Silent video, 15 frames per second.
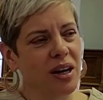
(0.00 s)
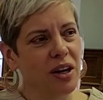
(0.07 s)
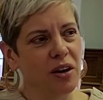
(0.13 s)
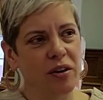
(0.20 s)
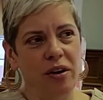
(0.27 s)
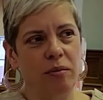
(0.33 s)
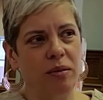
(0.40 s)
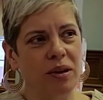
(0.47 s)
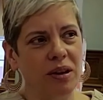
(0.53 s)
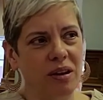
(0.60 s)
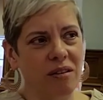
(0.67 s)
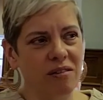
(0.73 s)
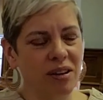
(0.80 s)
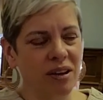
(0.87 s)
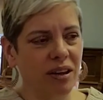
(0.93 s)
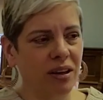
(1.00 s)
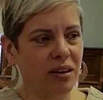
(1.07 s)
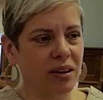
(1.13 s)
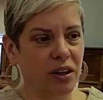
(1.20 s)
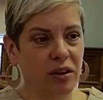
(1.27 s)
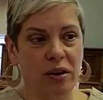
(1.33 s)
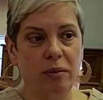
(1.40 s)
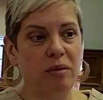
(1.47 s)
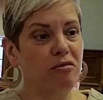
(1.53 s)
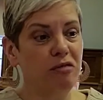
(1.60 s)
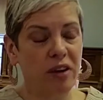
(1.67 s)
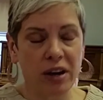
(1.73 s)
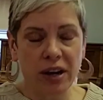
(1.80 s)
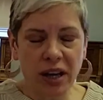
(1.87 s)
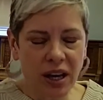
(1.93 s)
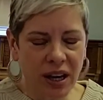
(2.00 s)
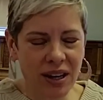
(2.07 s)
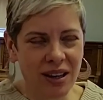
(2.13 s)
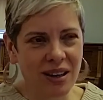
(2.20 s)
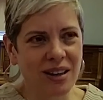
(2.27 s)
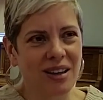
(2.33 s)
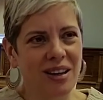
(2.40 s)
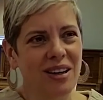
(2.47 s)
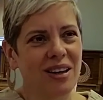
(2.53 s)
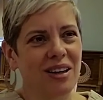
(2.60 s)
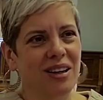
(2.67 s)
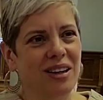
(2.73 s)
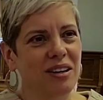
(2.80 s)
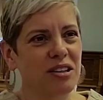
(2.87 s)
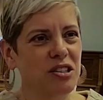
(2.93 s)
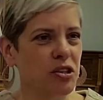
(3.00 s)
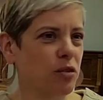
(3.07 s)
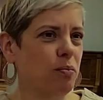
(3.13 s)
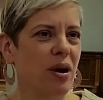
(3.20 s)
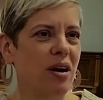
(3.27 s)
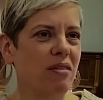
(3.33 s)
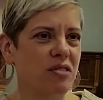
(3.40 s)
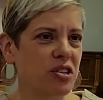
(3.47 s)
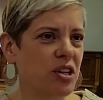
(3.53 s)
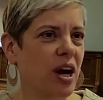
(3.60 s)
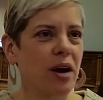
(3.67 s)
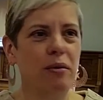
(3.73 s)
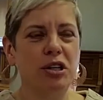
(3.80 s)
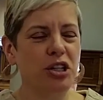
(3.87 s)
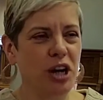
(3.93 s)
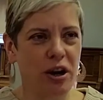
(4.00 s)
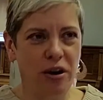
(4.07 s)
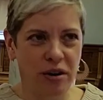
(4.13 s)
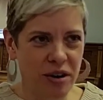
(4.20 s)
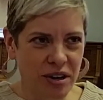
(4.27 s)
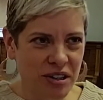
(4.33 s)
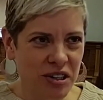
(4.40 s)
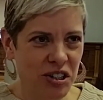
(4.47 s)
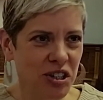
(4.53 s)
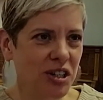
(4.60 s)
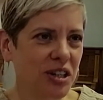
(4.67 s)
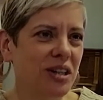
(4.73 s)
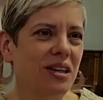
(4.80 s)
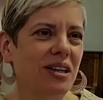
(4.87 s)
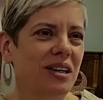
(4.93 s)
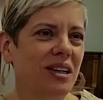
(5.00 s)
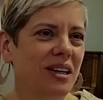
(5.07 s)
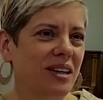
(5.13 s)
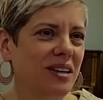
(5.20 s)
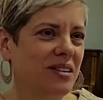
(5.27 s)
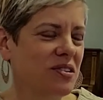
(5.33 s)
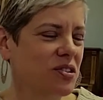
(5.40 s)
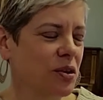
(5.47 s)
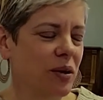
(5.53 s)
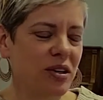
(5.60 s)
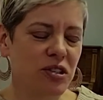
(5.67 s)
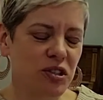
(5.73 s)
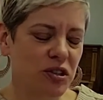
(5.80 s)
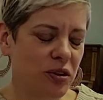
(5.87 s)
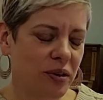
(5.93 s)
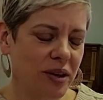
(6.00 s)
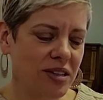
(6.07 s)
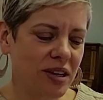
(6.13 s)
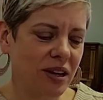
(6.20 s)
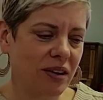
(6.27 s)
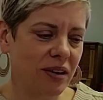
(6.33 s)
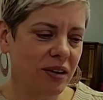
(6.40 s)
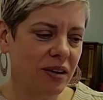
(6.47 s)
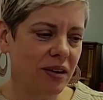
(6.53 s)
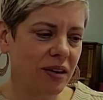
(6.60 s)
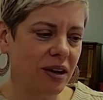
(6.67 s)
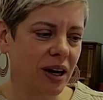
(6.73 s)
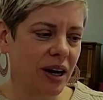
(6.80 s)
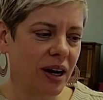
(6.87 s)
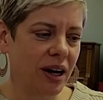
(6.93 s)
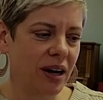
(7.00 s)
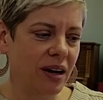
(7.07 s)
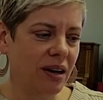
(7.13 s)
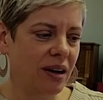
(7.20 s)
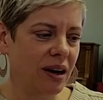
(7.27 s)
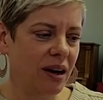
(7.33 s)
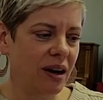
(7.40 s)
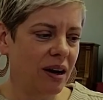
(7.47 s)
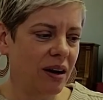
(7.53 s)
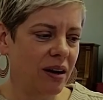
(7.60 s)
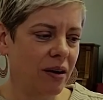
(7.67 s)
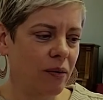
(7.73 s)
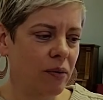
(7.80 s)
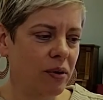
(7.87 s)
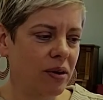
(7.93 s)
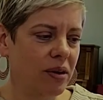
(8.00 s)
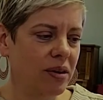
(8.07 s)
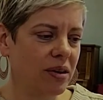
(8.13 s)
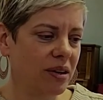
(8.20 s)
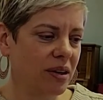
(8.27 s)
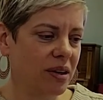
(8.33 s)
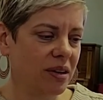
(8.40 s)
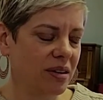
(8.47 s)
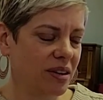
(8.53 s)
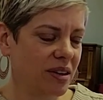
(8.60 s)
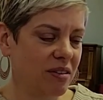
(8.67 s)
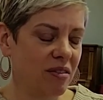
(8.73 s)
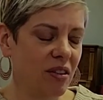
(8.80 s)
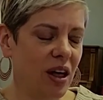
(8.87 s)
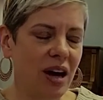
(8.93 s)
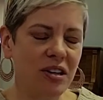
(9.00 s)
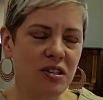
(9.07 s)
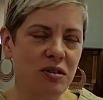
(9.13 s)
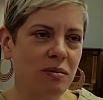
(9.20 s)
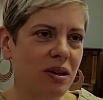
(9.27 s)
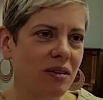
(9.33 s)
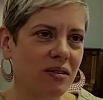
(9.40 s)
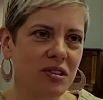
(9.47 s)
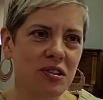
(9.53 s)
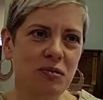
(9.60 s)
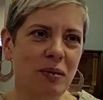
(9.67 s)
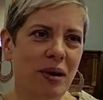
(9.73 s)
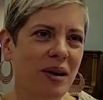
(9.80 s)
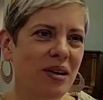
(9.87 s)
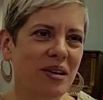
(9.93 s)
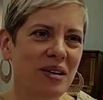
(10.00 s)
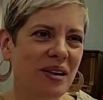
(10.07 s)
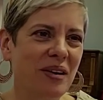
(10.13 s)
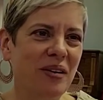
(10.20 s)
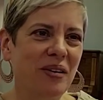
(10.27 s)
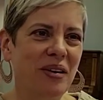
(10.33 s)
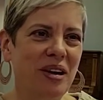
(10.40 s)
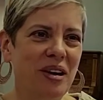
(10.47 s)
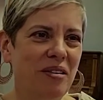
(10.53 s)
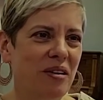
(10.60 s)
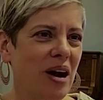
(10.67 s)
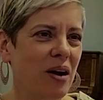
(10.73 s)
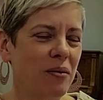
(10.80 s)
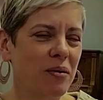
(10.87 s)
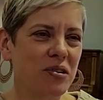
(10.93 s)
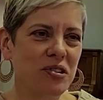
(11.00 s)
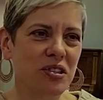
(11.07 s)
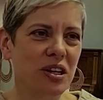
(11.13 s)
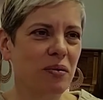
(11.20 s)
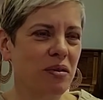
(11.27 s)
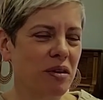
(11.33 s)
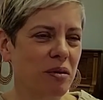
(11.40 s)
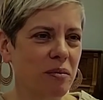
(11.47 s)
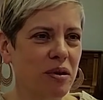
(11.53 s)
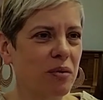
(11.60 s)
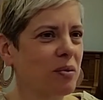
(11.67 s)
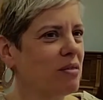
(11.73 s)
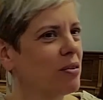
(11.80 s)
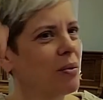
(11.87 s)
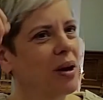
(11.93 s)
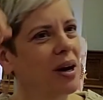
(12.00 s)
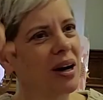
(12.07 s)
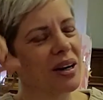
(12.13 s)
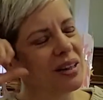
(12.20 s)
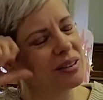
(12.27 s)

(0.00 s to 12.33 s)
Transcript: incredibly loving, incredibly funny, so proud of his Irish heritage. He's a great storyteller, and I would give a lot to be able to spend, you know, another hour sitting with him on the Riverwalk.